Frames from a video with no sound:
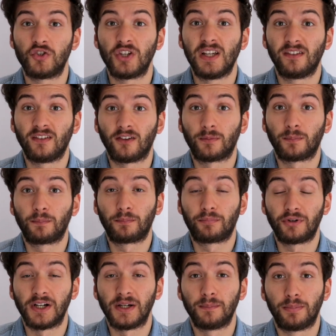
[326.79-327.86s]
Jesus
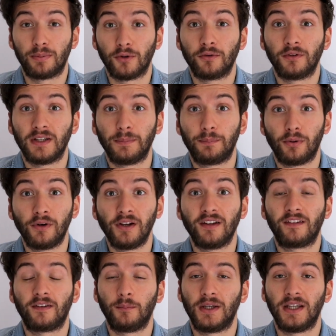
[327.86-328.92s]
pretty bluntly put
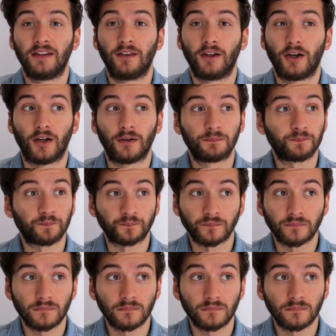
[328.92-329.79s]
it to me that,